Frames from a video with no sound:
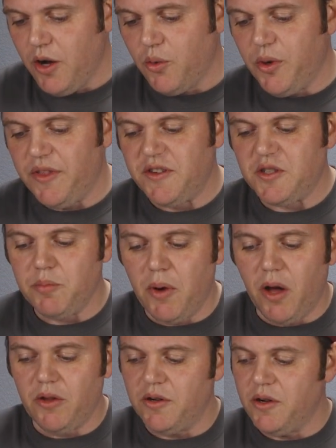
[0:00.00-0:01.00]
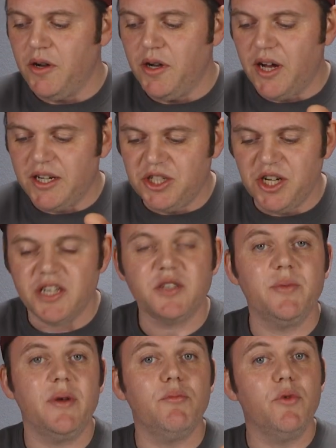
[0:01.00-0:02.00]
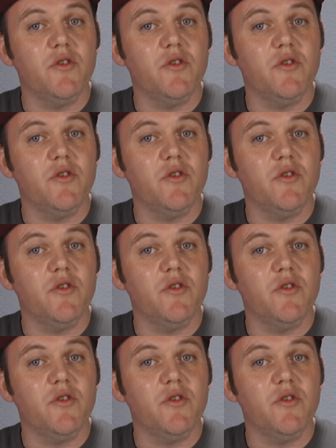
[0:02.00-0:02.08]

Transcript: with smaller adjustment